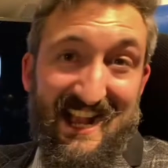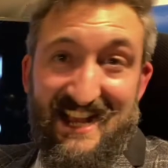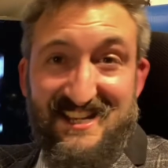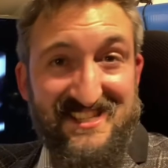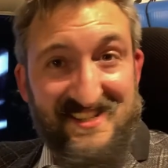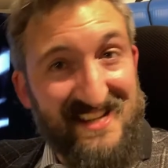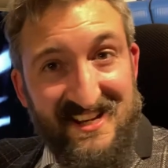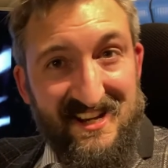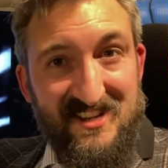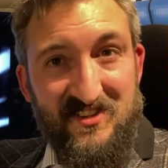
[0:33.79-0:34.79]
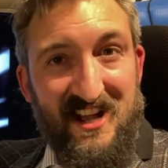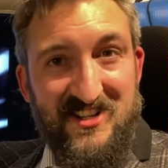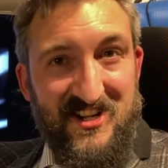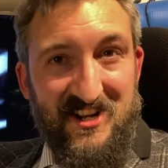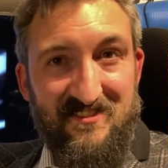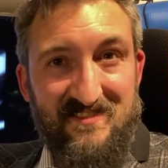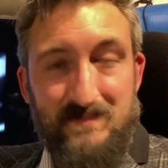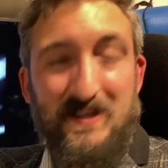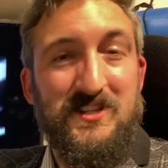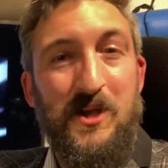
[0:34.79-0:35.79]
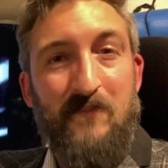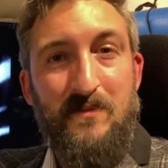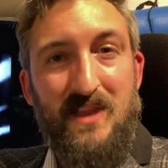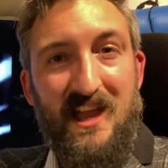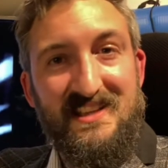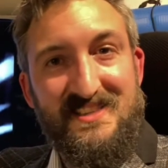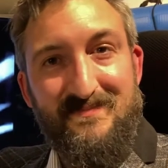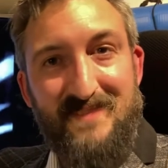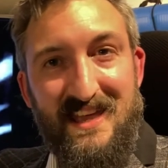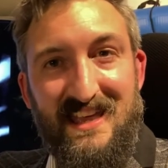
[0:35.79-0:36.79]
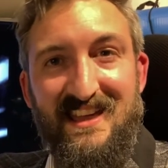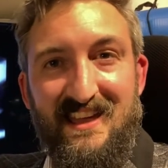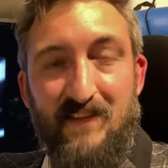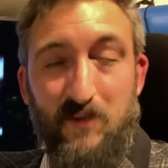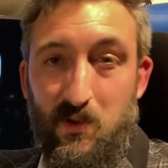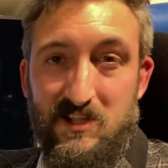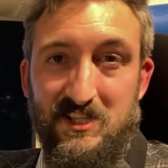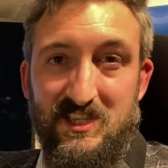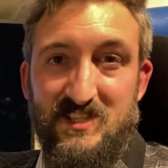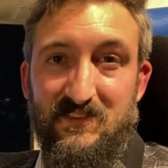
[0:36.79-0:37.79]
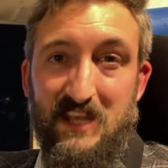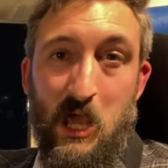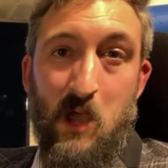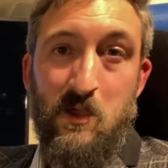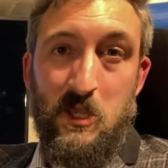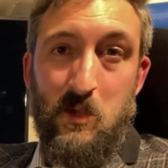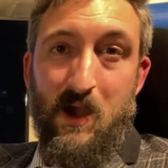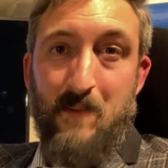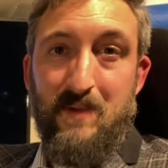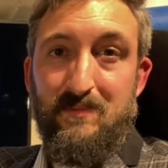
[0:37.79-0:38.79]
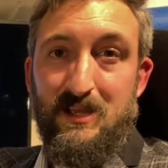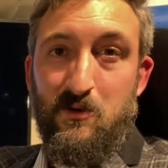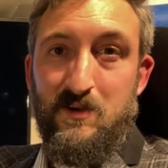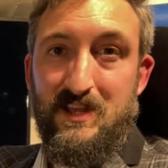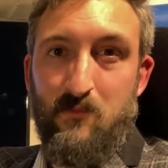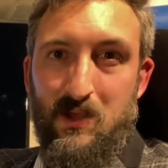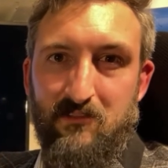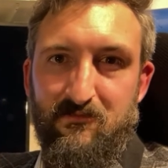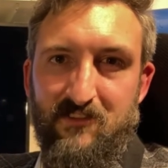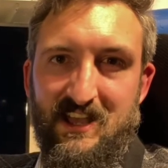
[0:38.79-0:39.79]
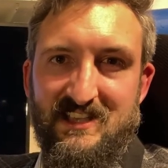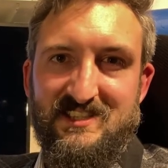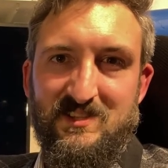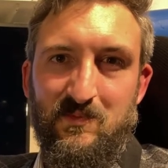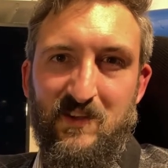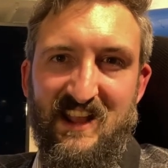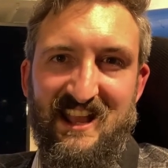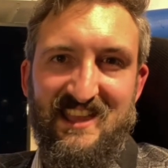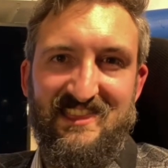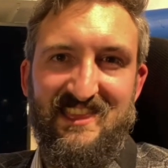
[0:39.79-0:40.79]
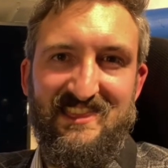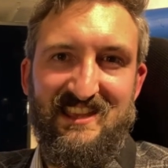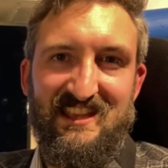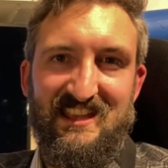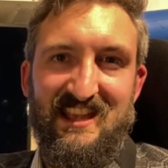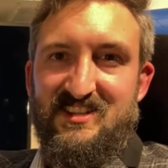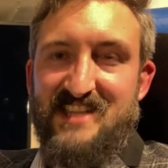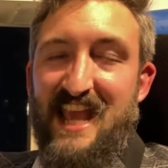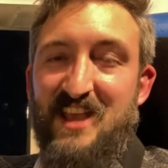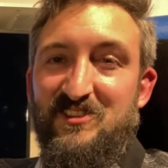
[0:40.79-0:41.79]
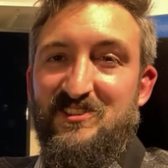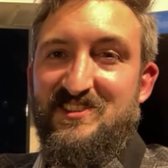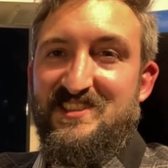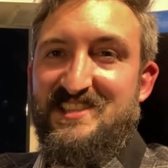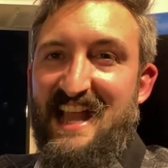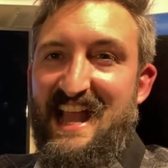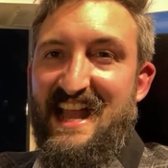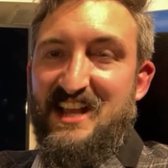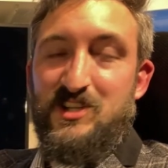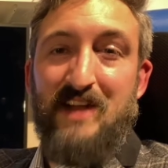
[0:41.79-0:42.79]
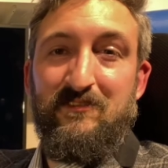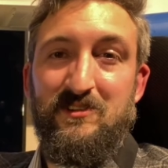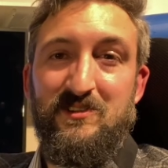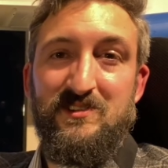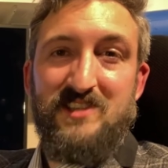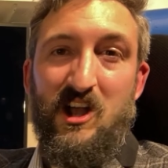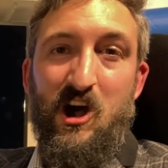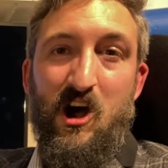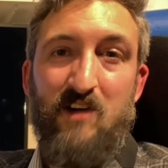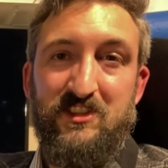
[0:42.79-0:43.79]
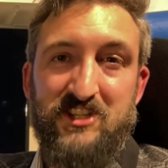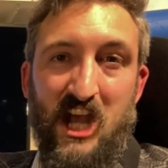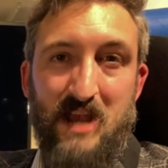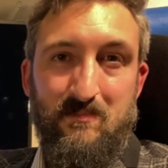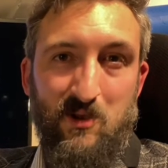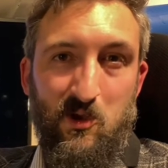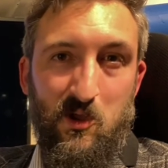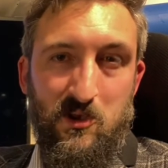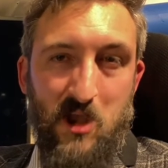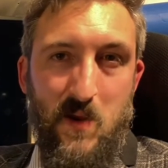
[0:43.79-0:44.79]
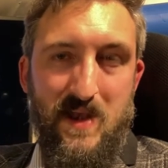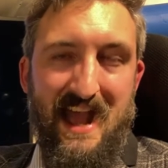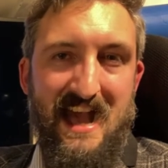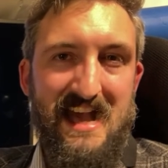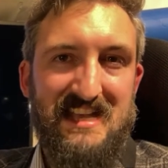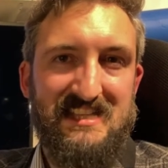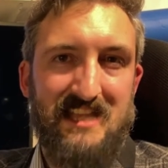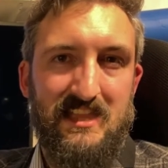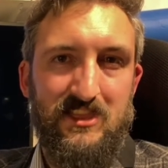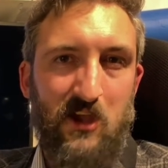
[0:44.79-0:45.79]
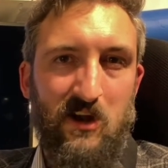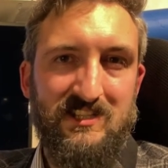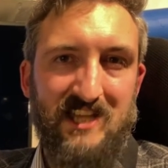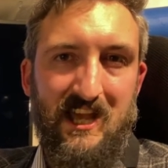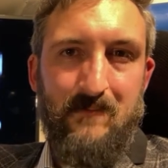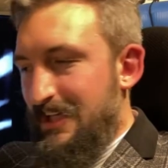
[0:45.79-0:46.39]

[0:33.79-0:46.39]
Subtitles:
It doesn't need an introduction, especially not from the likes of me. If you're watching this video, you are probably already well versed with the tales and travels of the Time Lord known as the Doctor.